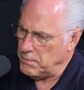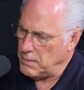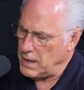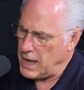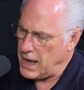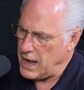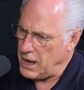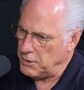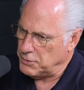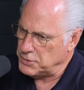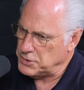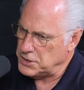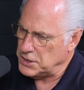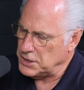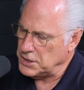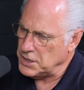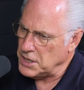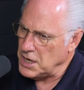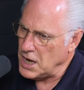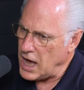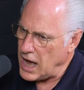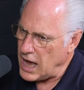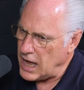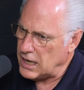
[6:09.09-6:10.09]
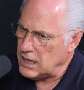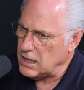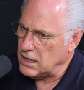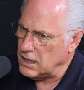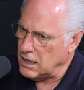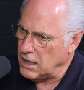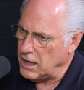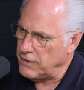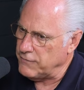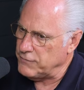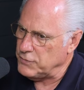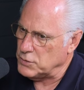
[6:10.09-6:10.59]
how to not
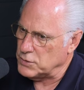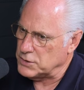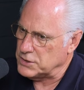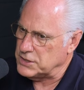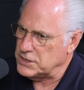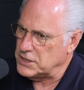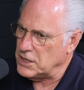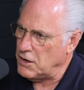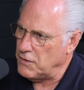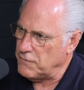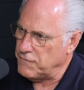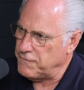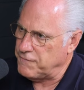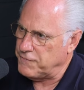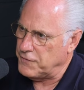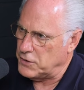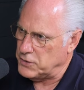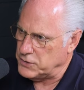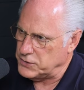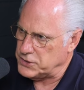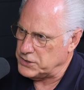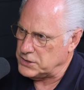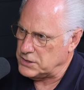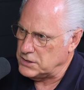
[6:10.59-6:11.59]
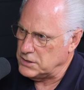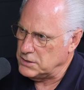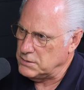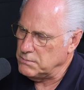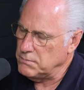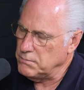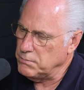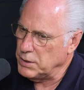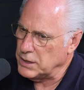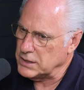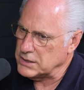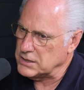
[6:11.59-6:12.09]
love yourself first,
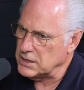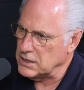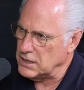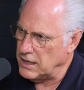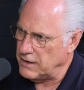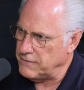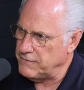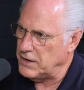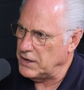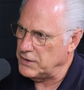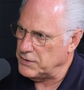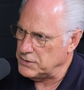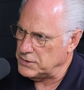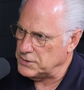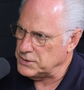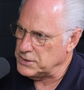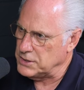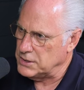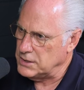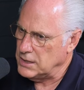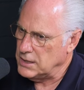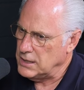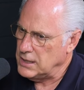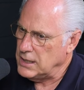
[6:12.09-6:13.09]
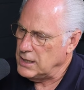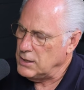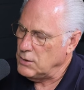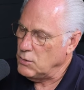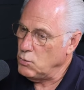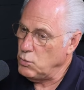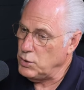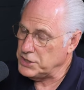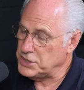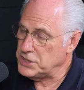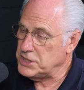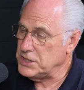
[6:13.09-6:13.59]
but to love others,
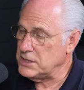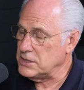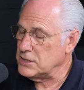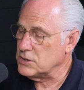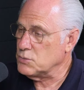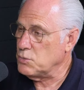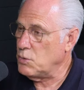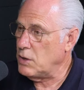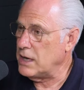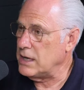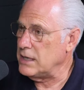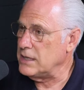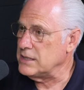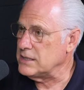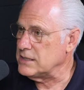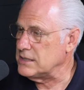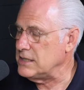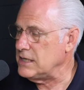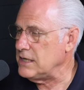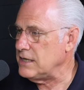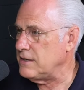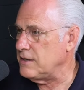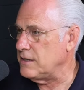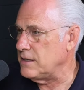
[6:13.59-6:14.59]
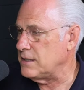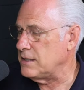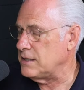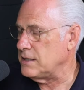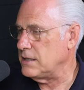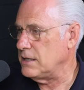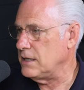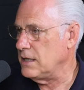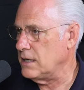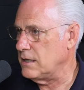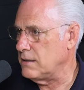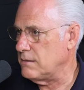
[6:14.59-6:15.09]
which is what is needed
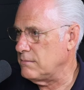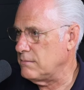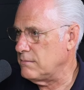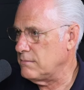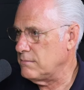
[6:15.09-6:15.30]
in